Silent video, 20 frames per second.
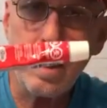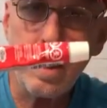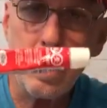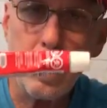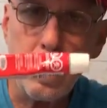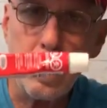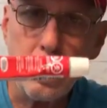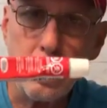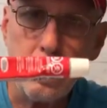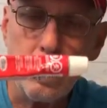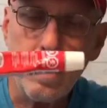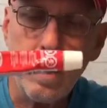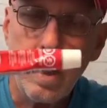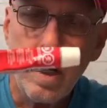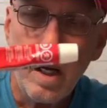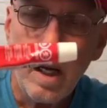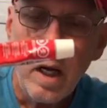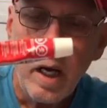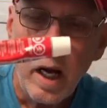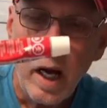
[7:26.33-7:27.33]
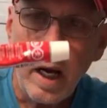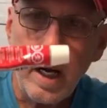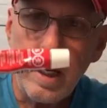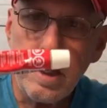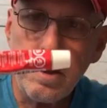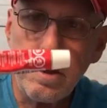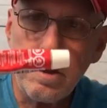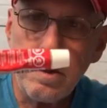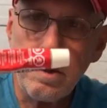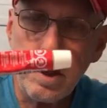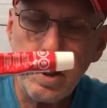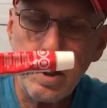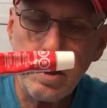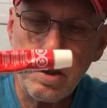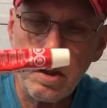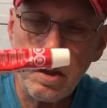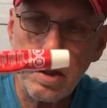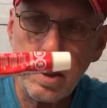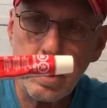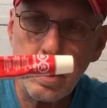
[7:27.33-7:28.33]
glue, and
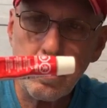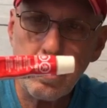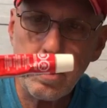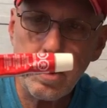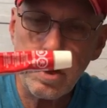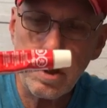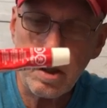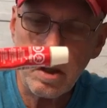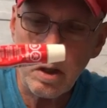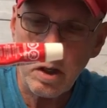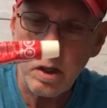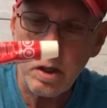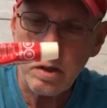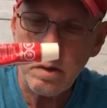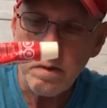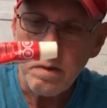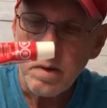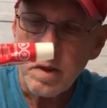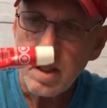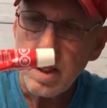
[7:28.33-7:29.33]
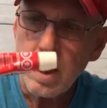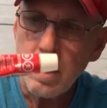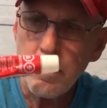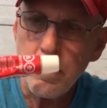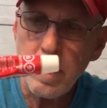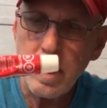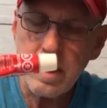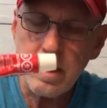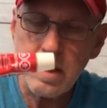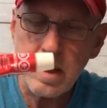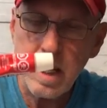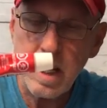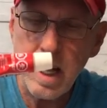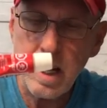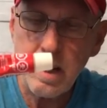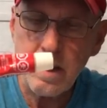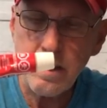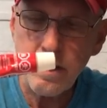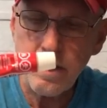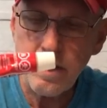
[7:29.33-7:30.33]
it's good glue, but it's kind
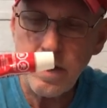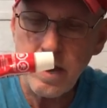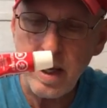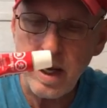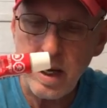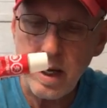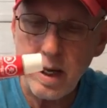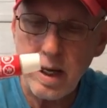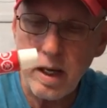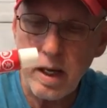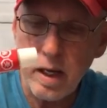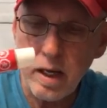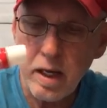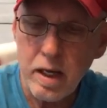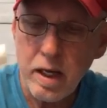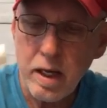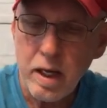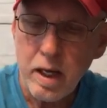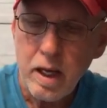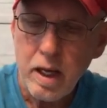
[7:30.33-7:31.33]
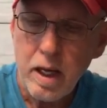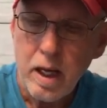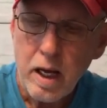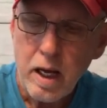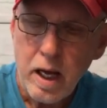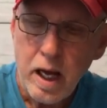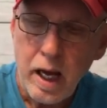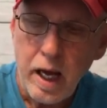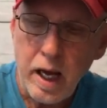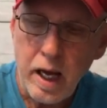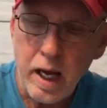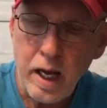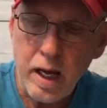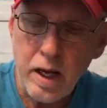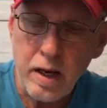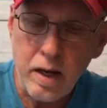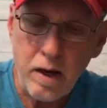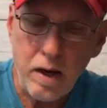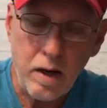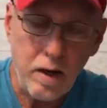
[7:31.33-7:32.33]
of thick.
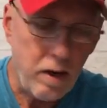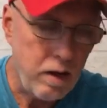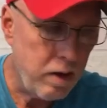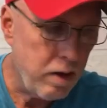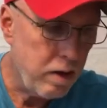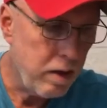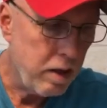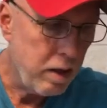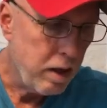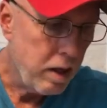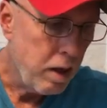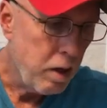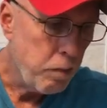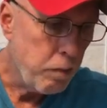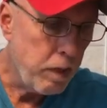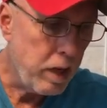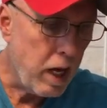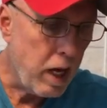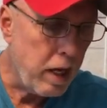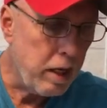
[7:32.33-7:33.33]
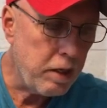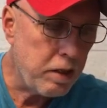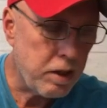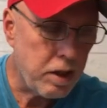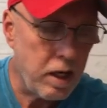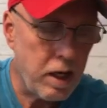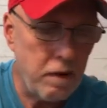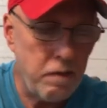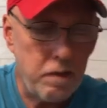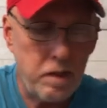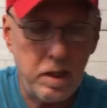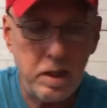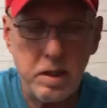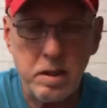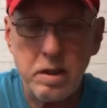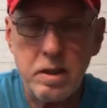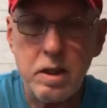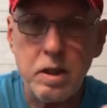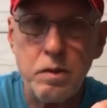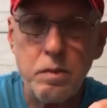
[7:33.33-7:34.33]
And but I discovered this
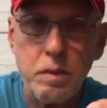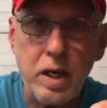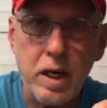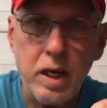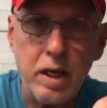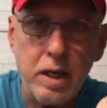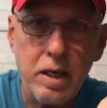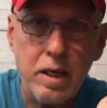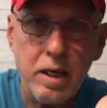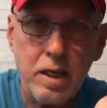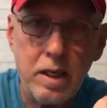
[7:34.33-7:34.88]
Tamiya